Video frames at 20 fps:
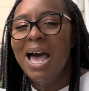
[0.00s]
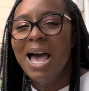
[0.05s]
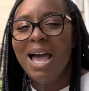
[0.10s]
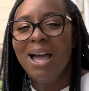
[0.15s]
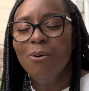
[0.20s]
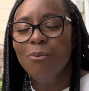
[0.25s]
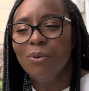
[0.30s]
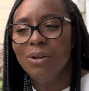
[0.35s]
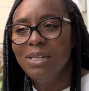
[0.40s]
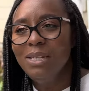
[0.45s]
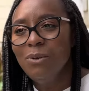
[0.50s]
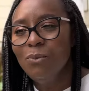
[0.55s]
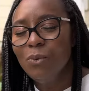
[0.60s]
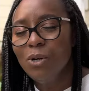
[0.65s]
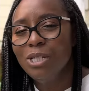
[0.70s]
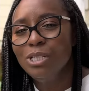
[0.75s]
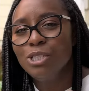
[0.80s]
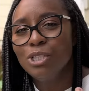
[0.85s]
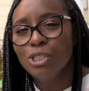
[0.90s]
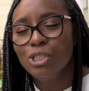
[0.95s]
I really
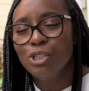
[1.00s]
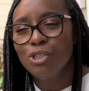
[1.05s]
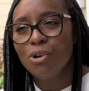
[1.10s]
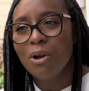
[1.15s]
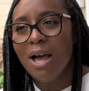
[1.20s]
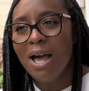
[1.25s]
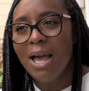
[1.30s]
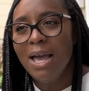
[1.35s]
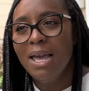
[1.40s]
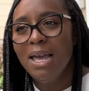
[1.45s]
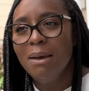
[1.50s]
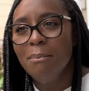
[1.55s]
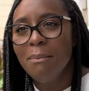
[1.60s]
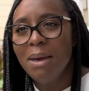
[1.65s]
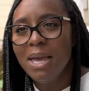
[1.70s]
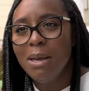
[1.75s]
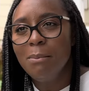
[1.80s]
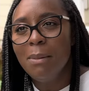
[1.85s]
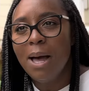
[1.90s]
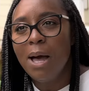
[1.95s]
want to try and
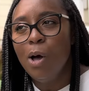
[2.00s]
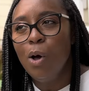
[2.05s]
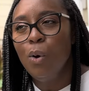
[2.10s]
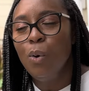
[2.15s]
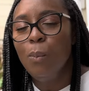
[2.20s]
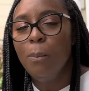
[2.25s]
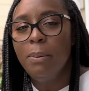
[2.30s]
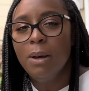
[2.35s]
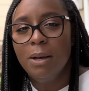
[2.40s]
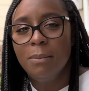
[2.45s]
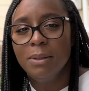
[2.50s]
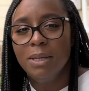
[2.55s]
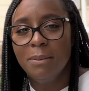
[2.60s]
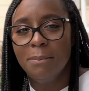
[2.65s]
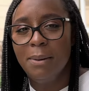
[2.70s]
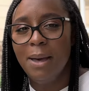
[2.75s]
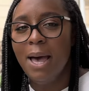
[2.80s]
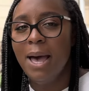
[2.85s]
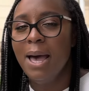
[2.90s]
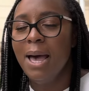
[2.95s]
make my own pumpkin
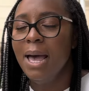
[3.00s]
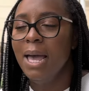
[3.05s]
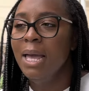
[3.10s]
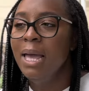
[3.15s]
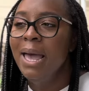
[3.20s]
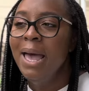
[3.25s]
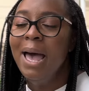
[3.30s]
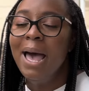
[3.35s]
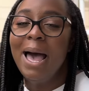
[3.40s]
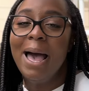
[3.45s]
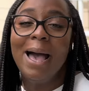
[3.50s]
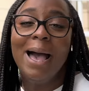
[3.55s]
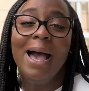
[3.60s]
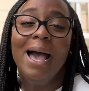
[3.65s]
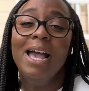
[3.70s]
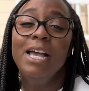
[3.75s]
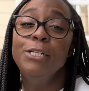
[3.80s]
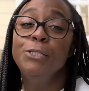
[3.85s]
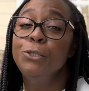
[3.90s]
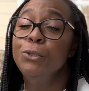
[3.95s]
pie.
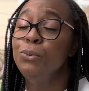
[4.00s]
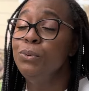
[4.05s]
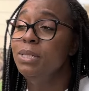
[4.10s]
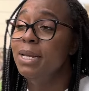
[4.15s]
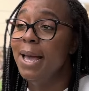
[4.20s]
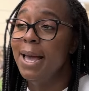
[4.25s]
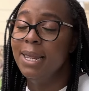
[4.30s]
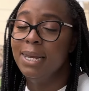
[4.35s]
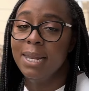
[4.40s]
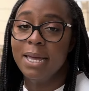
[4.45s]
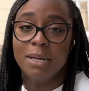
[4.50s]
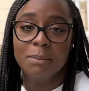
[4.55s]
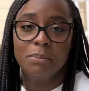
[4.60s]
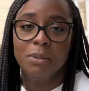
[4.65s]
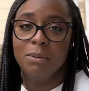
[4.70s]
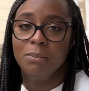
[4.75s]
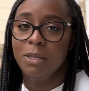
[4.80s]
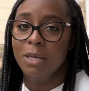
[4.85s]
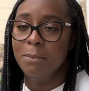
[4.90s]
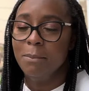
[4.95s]
I do not like
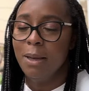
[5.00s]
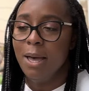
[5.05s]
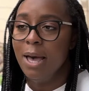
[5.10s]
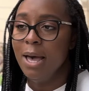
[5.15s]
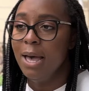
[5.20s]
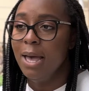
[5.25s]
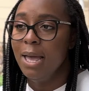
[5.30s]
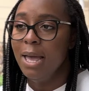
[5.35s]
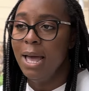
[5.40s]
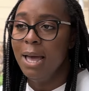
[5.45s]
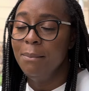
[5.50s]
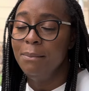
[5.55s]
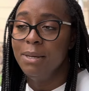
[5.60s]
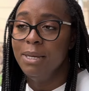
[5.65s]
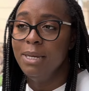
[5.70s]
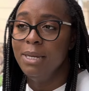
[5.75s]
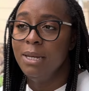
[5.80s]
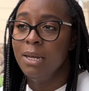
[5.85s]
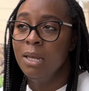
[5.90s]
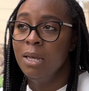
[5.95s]
pumpkin pie. I
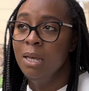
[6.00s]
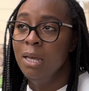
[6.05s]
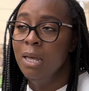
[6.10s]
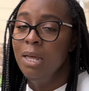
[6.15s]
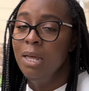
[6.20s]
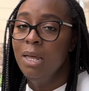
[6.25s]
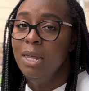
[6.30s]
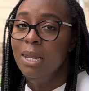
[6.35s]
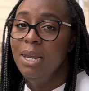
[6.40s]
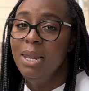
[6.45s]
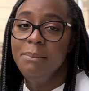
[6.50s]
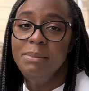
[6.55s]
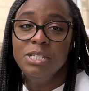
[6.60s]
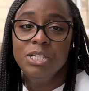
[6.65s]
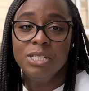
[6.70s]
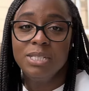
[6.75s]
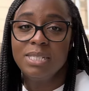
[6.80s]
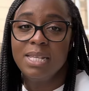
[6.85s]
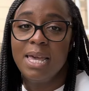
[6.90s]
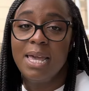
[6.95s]
mean, let me
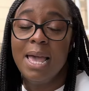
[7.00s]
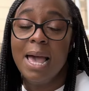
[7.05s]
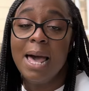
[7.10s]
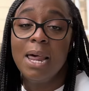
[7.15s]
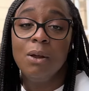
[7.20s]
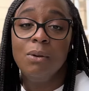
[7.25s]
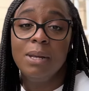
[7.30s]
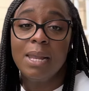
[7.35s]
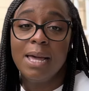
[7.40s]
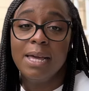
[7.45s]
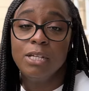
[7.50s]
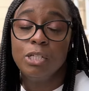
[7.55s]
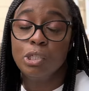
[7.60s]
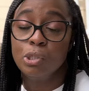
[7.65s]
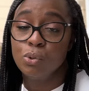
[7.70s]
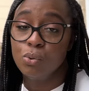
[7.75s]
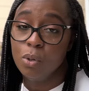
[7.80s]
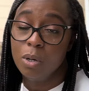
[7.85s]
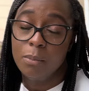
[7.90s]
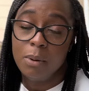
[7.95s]
just say, I don't like
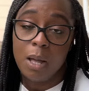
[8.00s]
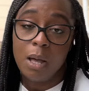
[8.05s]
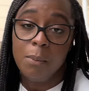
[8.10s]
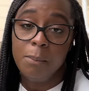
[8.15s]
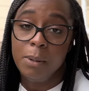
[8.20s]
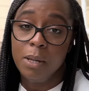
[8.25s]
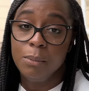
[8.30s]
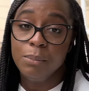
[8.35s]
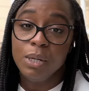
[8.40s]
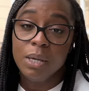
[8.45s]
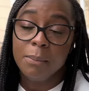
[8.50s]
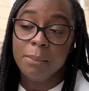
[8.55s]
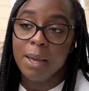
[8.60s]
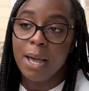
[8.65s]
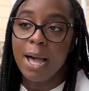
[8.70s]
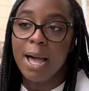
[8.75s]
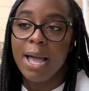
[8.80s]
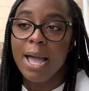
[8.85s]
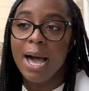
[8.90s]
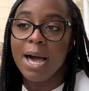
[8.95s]
store-bought pumpkin
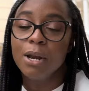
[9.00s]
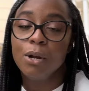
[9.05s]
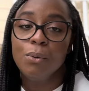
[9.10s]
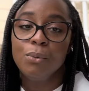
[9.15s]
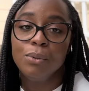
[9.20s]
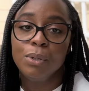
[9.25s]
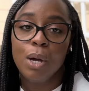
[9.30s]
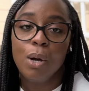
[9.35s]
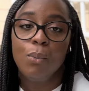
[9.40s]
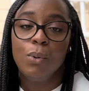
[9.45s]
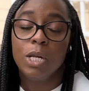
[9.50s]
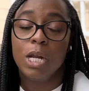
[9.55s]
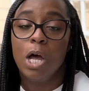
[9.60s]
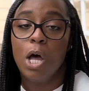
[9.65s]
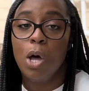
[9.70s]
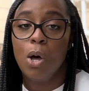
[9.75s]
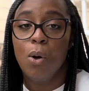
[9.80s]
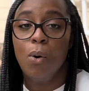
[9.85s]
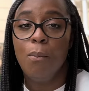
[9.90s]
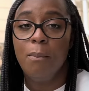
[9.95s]
pie. I don't know what a
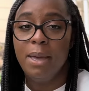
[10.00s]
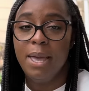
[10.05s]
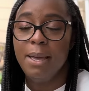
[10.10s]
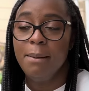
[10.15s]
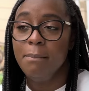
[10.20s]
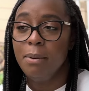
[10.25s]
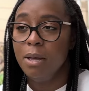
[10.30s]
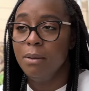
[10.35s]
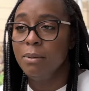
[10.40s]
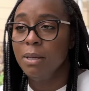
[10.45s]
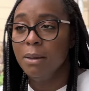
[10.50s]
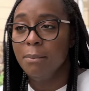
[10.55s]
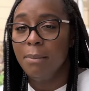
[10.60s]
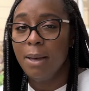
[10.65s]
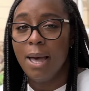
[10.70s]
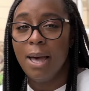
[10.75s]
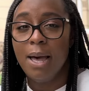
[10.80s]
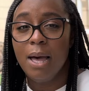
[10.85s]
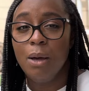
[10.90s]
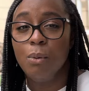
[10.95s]
homemade pumpkin
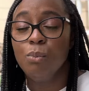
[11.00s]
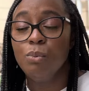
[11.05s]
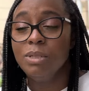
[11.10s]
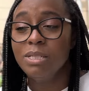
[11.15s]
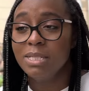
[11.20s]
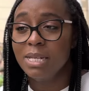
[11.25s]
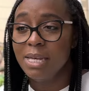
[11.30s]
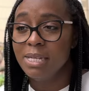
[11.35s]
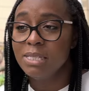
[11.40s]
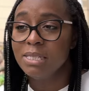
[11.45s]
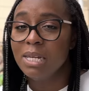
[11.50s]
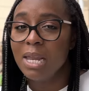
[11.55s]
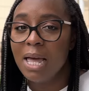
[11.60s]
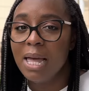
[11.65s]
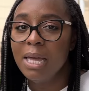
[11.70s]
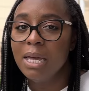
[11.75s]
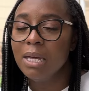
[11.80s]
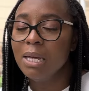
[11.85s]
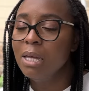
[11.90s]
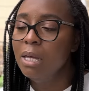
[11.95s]
pie would taste
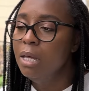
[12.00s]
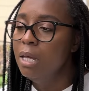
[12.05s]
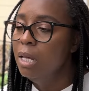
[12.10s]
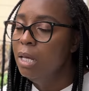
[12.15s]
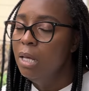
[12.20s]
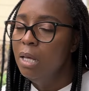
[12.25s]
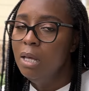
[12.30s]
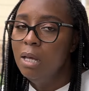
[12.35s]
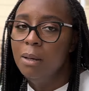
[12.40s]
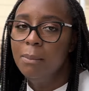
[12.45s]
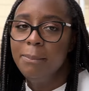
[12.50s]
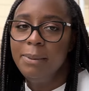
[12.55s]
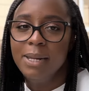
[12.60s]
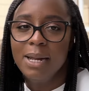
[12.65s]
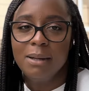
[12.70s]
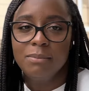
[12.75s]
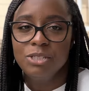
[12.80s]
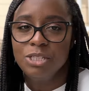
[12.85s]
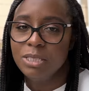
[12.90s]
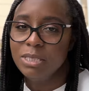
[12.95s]
like, but
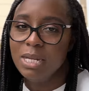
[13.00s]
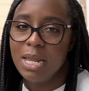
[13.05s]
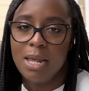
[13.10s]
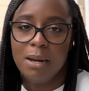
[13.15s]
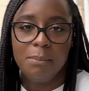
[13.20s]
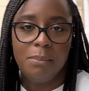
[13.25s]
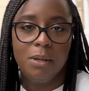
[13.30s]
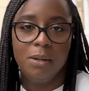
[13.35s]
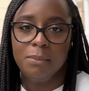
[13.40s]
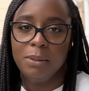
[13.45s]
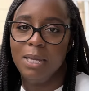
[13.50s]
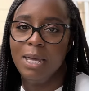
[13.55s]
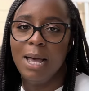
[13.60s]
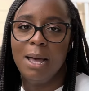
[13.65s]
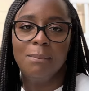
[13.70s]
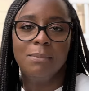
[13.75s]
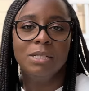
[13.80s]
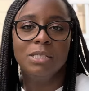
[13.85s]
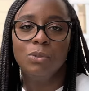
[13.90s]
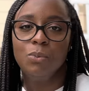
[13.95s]
I'm just not a pumpkin.
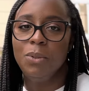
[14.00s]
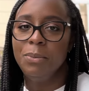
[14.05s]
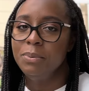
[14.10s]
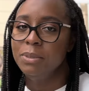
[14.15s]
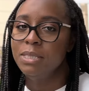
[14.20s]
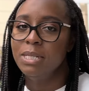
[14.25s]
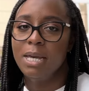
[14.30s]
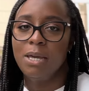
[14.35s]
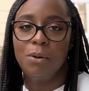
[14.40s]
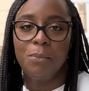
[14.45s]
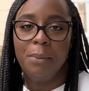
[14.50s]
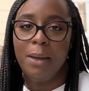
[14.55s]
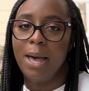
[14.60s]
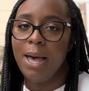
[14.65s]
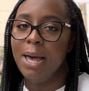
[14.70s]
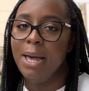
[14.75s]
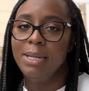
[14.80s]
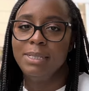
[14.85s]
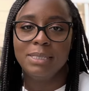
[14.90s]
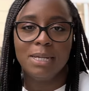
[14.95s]
I'm a sweet potato
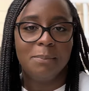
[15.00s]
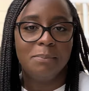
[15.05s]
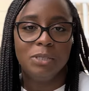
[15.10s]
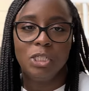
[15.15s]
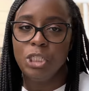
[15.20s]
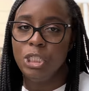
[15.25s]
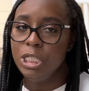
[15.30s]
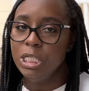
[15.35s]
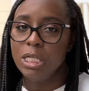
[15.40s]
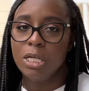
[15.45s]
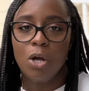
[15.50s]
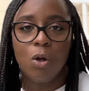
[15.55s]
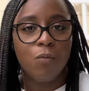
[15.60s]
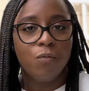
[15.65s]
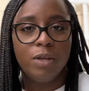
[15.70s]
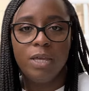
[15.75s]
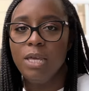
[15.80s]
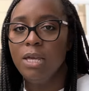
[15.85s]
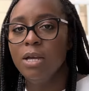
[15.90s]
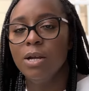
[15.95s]
pie type of chick over
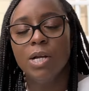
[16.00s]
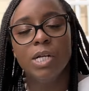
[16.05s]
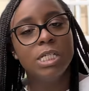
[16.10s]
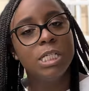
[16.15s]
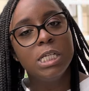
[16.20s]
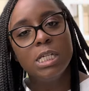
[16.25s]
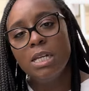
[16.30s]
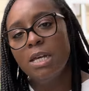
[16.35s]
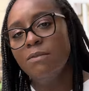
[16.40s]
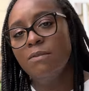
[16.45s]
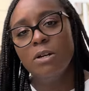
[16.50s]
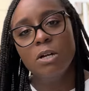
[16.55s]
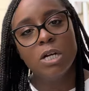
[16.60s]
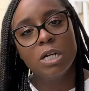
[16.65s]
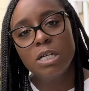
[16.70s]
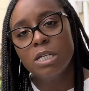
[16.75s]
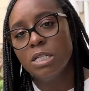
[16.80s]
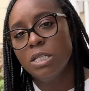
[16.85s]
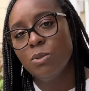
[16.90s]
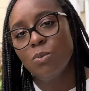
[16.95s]
here. She loves her a
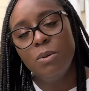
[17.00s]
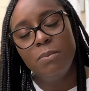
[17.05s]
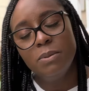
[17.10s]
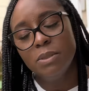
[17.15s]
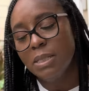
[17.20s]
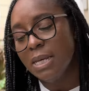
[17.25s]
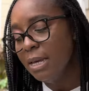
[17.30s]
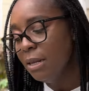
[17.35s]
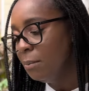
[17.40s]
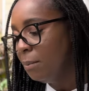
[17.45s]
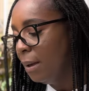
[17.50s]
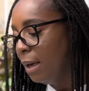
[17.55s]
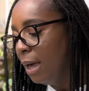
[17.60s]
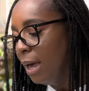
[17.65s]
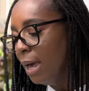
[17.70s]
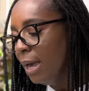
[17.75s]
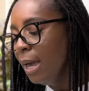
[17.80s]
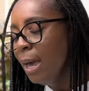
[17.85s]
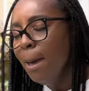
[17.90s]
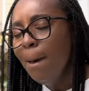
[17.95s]
good sweet potato
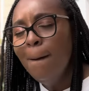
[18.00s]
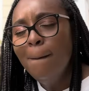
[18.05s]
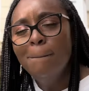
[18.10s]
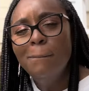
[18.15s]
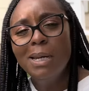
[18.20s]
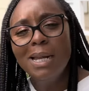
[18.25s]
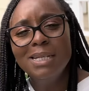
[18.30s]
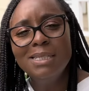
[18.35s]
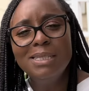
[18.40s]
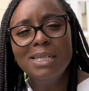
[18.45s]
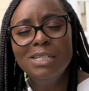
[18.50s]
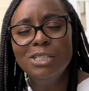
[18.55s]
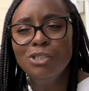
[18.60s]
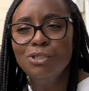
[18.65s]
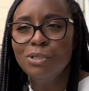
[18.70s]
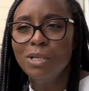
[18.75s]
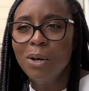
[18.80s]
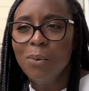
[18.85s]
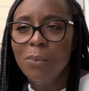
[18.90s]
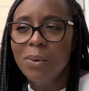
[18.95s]
pie. But I said, you
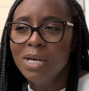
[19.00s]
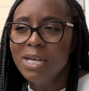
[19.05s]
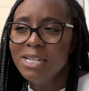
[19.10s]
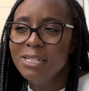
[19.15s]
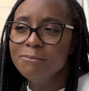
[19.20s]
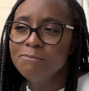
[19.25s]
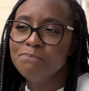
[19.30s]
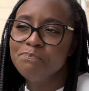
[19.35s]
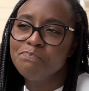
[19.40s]
know what?